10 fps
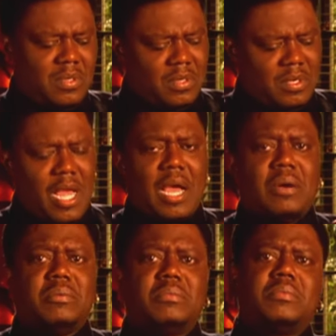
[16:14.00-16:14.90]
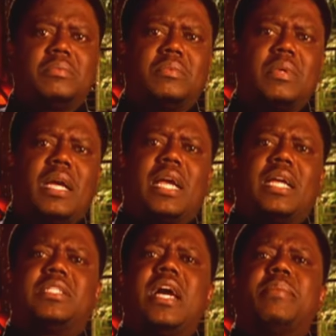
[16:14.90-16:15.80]
Now, I got
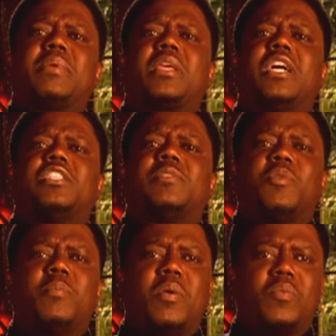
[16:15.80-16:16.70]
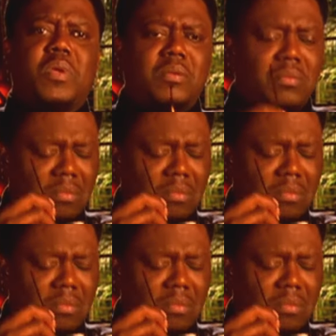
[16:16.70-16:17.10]
time to catch up on my reading.